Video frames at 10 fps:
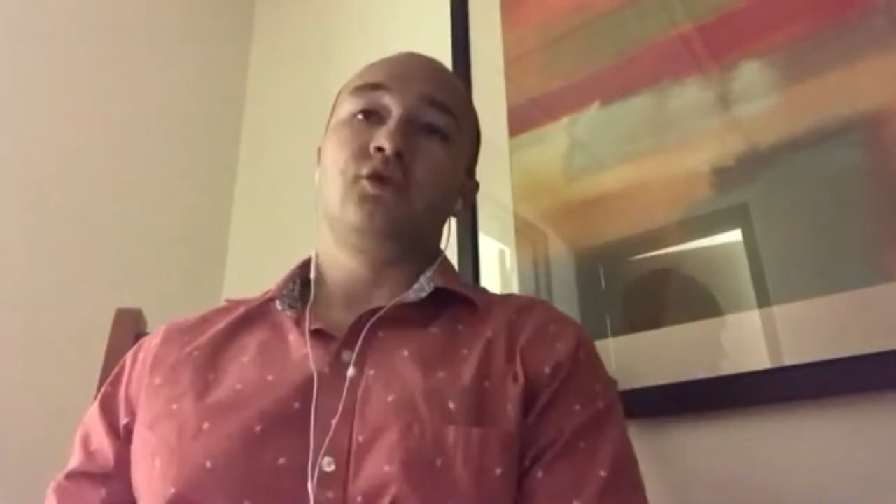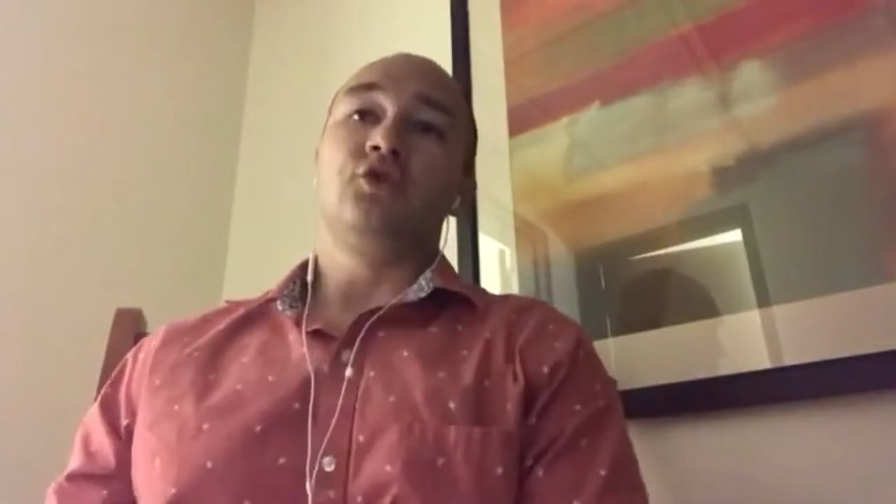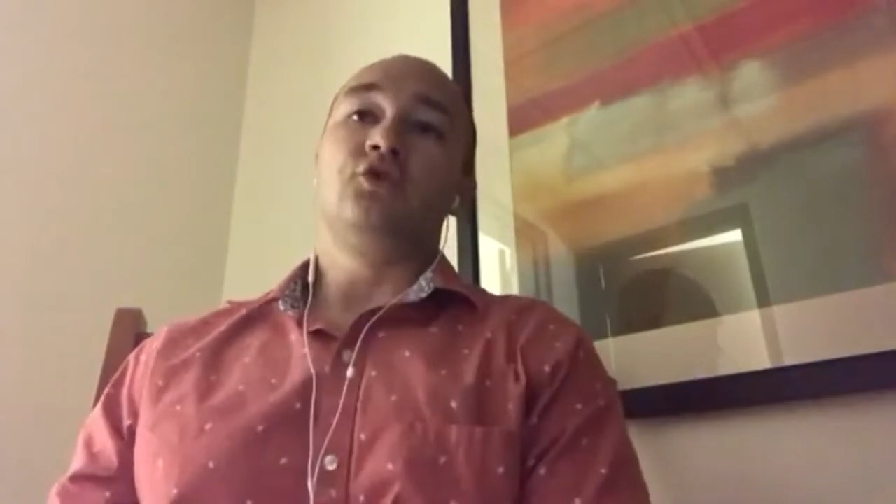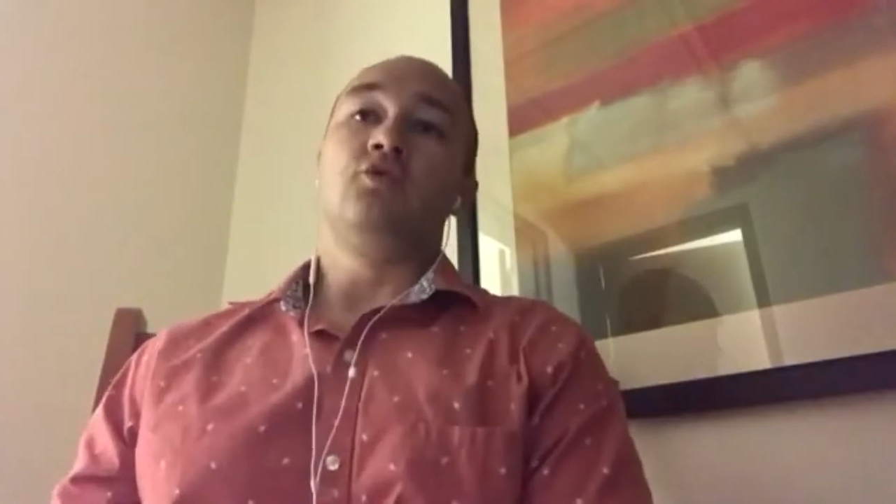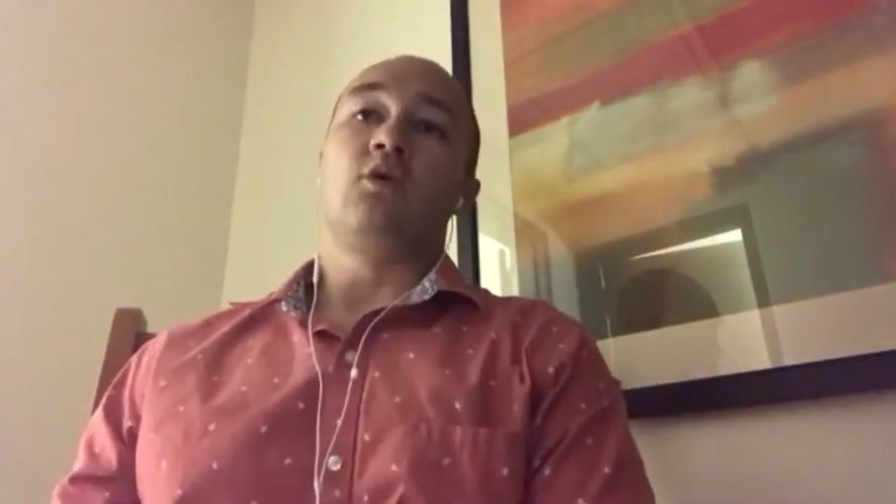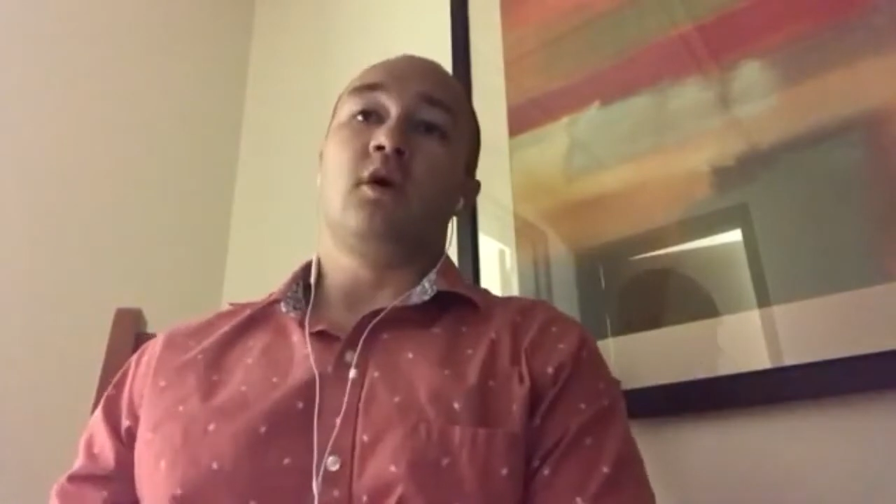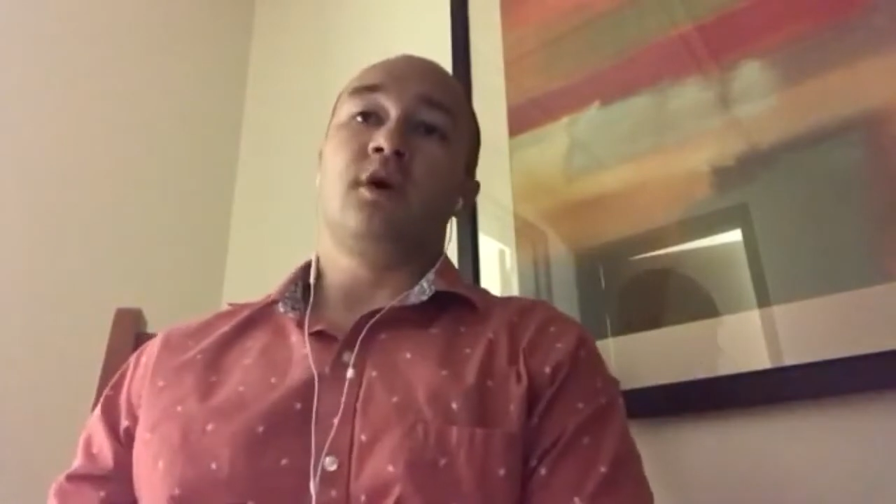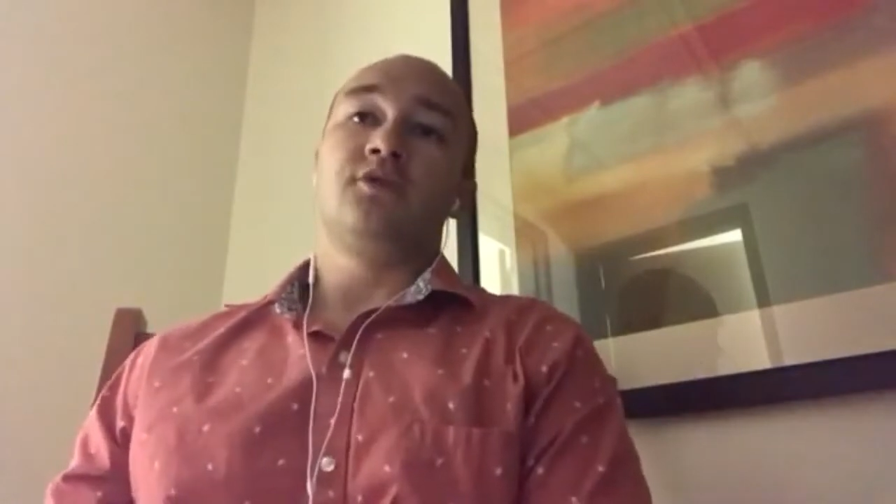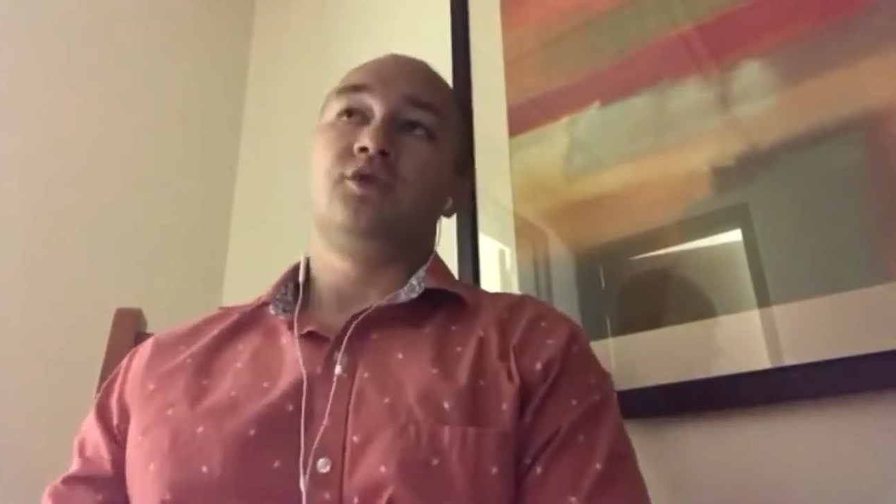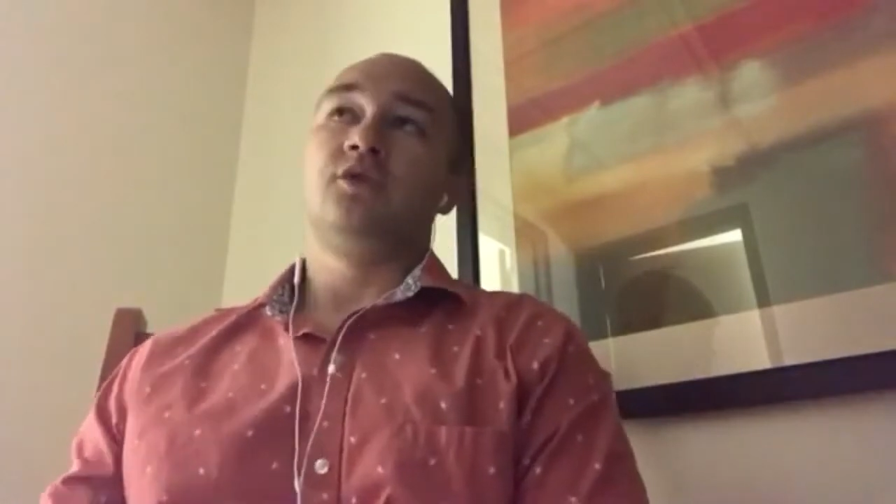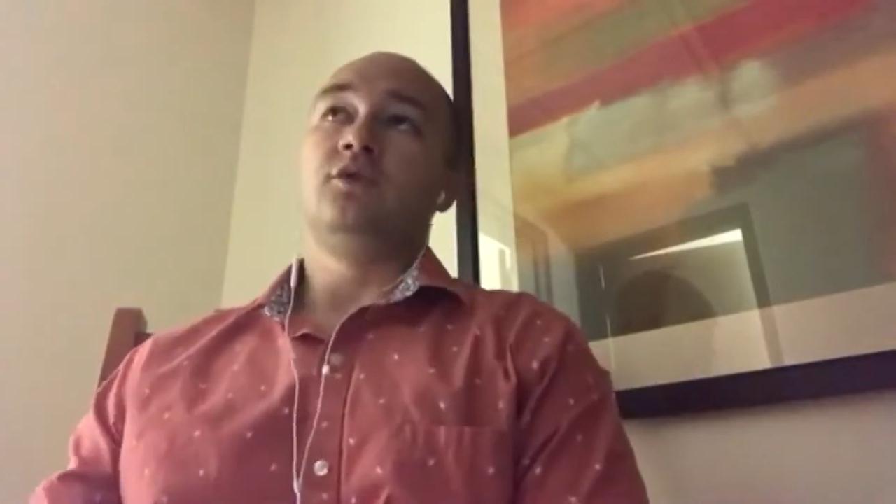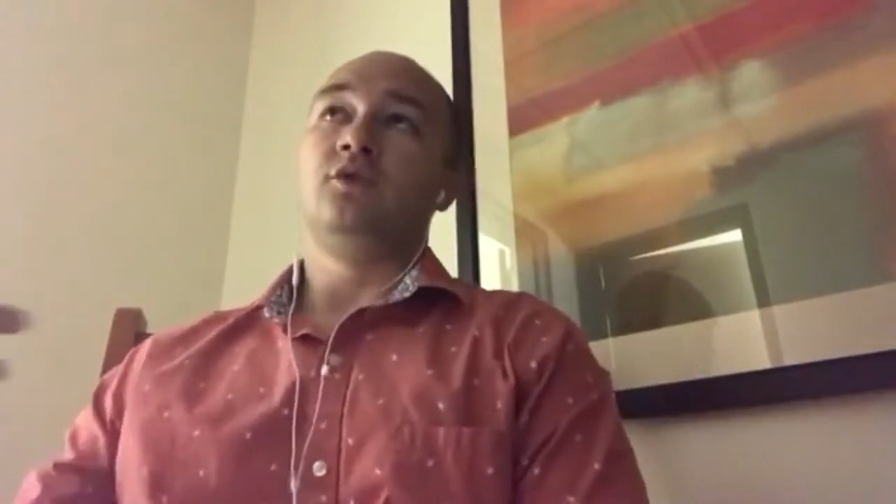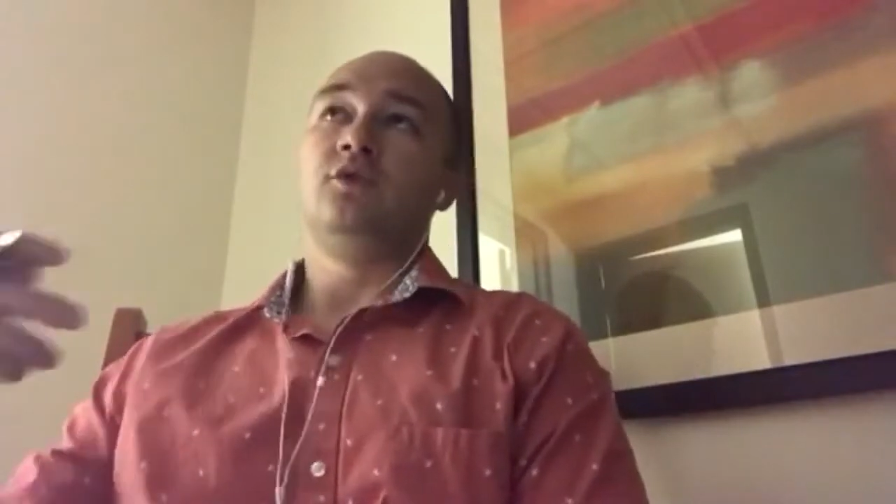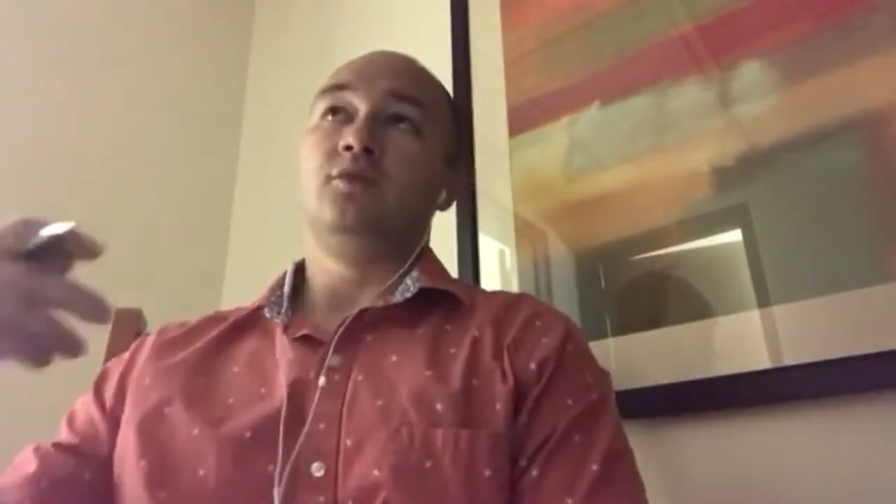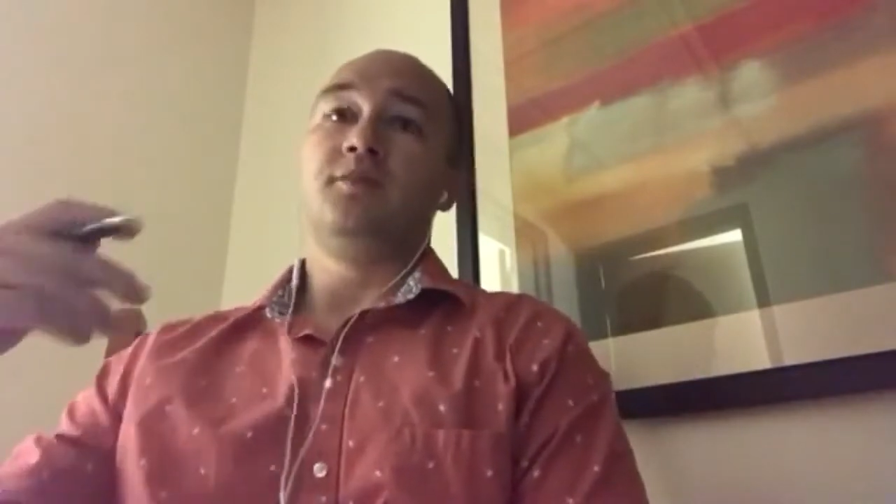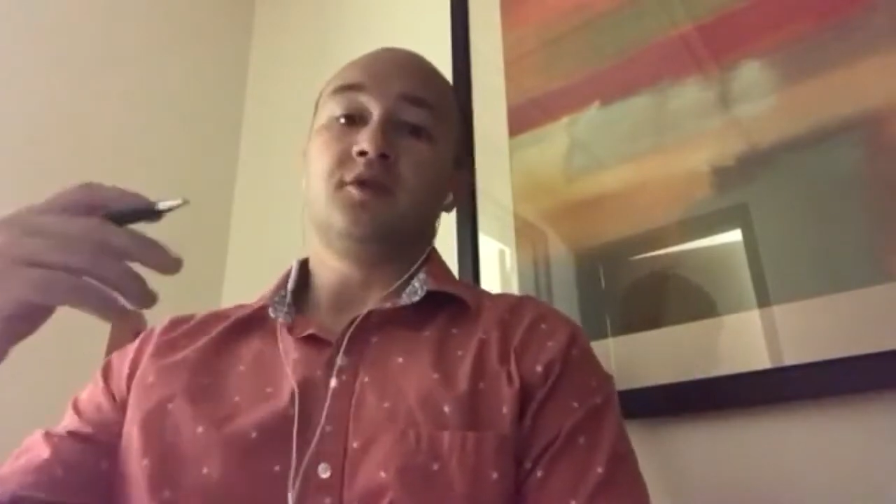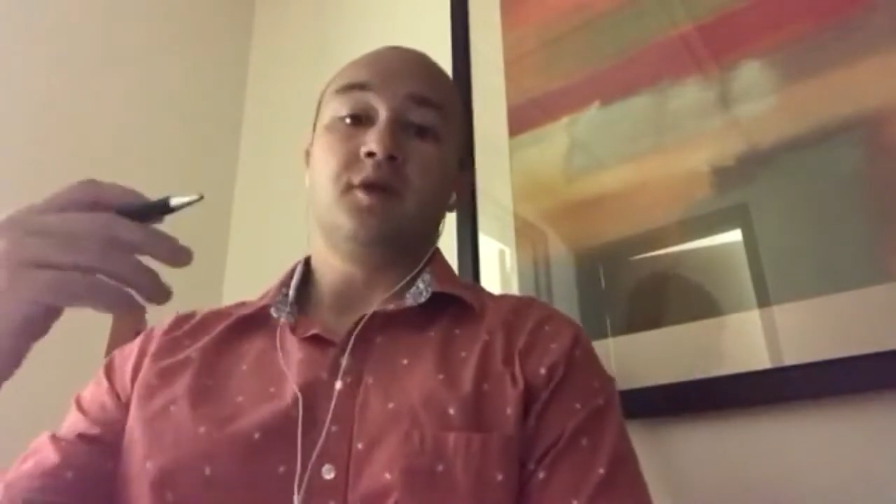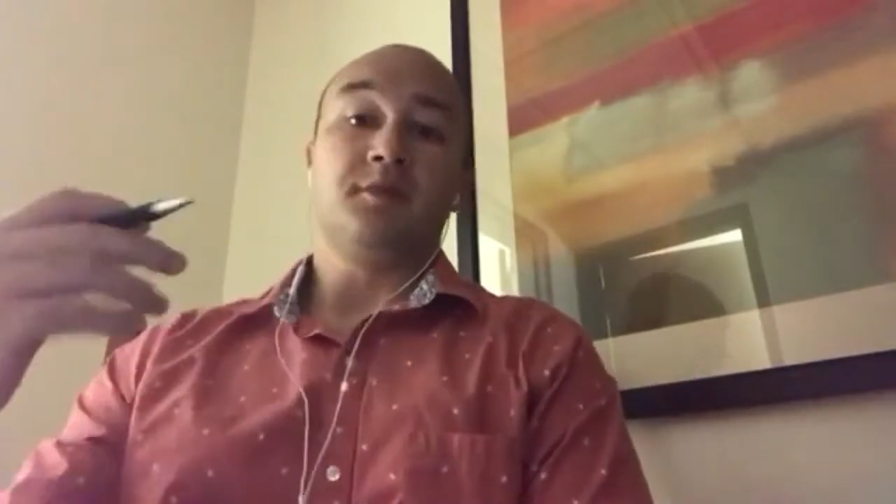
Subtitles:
do you want to build